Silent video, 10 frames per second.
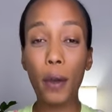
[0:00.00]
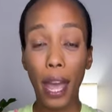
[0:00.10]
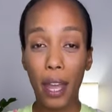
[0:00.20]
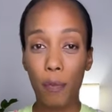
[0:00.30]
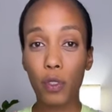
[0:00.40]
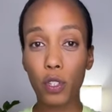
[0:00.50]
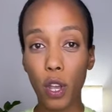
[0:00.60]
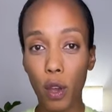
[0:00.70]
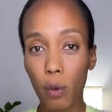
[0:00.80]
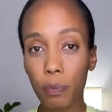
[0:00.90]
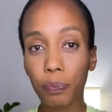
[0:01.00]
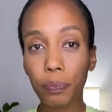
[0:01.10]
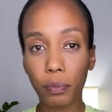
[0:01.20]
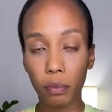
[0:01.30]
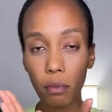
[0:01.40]
Okay, so
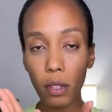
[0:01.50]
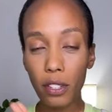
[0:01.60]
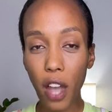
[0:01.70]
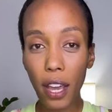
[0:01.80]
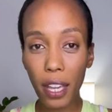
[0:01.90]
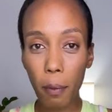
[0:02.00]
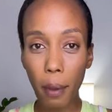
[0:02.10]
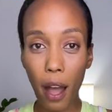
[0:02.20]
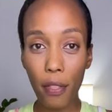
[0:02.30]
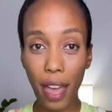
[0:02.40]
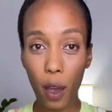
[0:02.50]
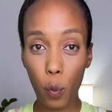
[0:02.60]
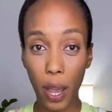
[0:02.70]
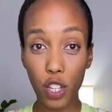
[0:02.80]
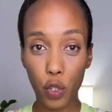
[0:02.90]
talking about
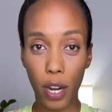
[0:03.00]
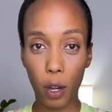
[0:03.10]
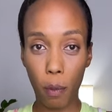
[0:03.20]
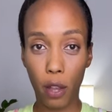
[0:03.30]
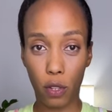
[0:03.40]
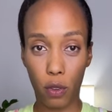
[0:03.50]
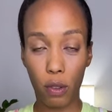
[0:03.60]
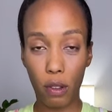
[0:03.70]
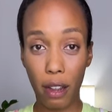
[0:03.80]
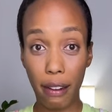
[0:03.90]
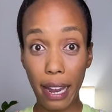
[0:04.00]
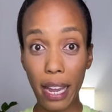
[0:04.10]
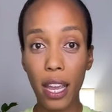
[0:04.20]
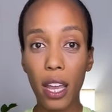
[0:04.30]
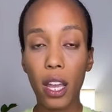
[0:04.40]
that waist trainer muscle, all
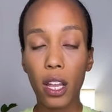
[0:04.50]
right?